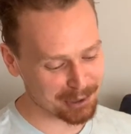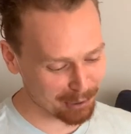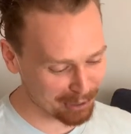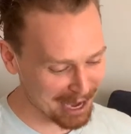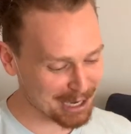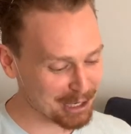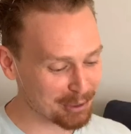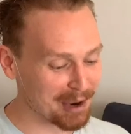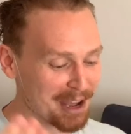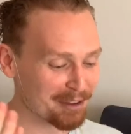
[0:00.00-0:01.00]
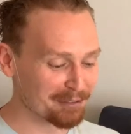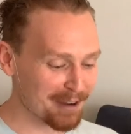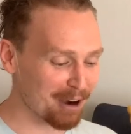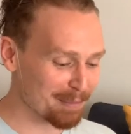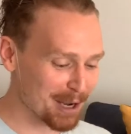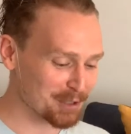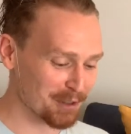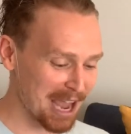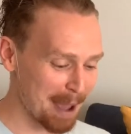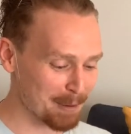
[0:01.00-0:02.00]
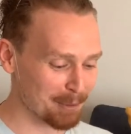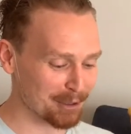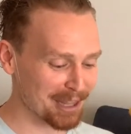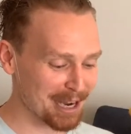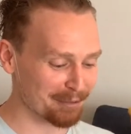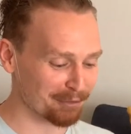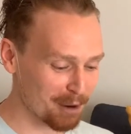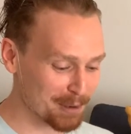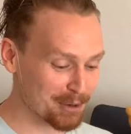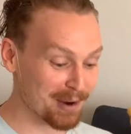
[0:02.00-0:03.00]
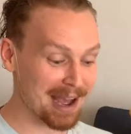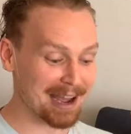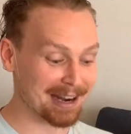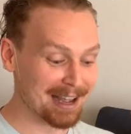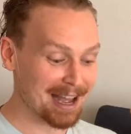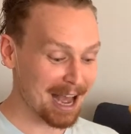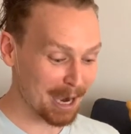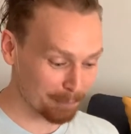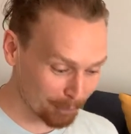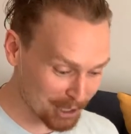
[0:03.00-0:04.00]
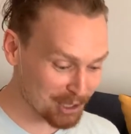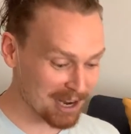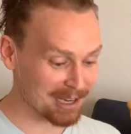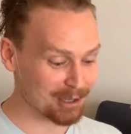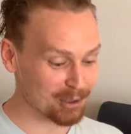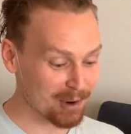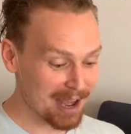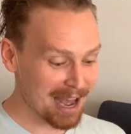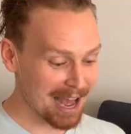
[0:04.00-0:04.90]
So thank you very much for the happy birthday from a new guy. I appreciate you.